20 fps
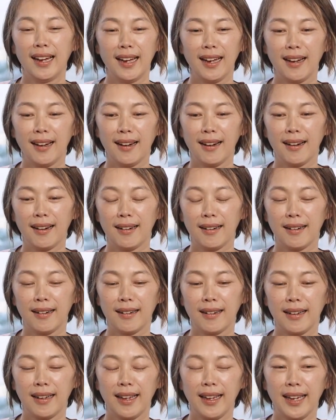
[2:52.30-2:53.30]

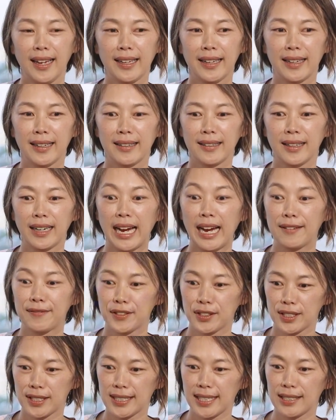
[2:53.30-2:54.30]
And
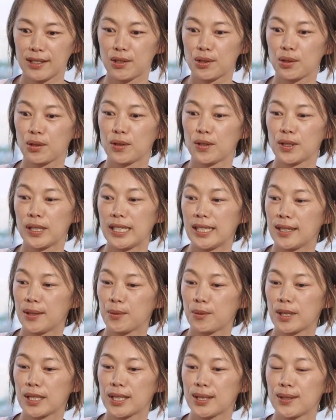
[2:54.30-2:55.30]
after that, so it
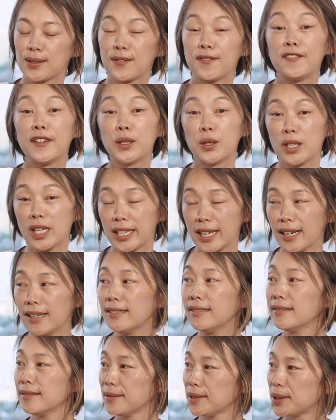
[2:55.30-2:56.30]
was Veolia.
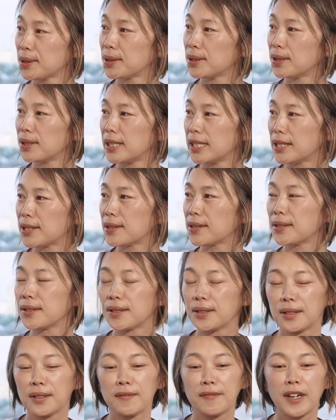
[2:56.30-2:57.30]
So it's
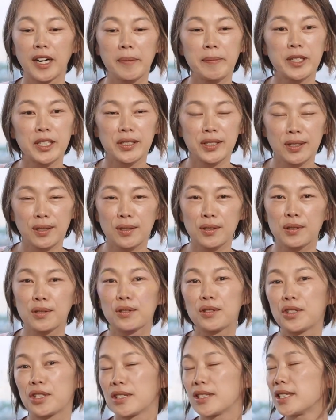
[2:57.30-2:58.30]
environmental
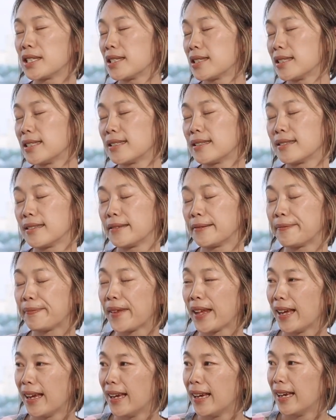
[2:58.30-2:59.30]
solutions
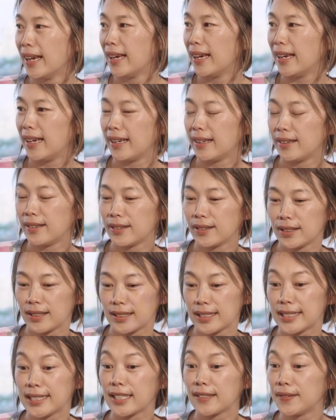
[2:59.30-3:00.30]

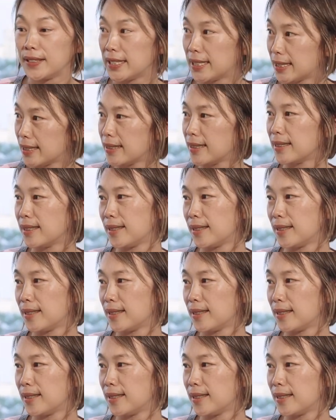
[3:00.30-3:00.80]
and service